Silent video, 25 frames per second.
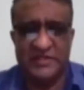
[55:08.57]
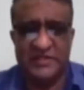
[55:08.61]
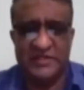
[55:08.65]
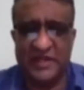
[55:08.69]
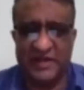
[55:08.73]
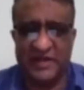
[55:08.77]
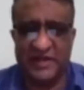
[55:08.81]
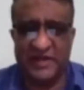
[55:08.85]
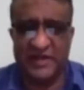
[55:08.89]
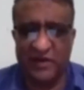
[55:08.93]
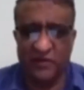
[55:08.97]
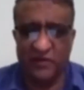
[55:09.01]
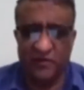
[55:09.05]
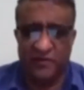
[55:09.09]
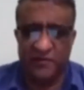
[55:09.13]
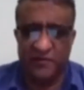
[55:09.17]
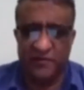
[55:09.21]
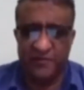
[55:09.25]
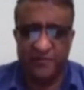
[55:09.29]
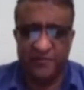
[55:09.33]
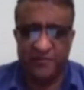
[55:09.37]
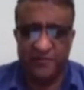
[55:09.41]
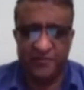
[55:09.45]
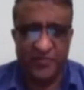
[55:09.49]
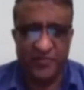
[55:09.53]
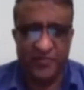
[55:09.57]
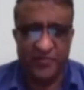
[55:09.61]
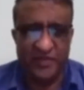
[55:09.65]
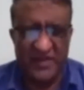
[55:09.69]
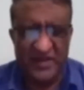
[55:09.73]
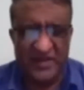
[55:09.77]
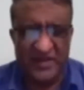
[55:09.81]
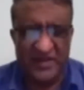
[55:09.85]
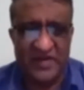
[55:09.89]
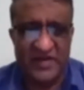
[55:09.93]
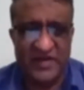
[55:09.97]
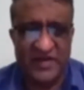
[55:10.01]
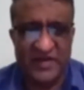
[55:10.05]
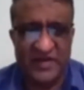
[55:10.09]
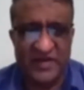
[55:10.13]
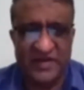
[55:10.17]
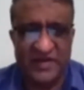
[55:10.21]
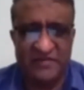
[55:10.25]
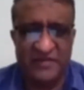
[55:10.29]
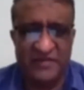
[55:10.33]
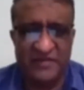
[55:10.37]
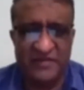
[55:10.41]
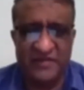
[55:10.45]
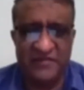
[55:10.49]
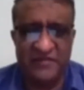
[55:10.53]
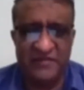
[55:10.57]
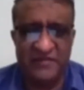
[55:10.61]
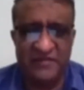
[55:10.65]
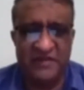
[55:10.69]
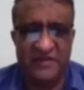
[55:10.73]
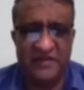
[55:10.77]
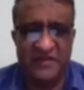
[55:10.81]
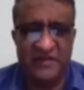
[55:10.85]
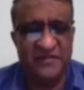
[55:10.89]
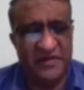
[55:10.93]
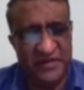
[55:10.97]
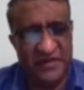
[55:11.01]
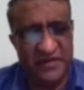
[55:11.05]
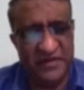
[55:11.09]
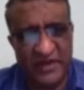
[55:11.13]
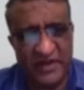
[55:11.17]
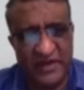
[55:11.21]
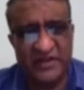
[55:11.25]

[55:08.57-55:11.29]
Sir, now we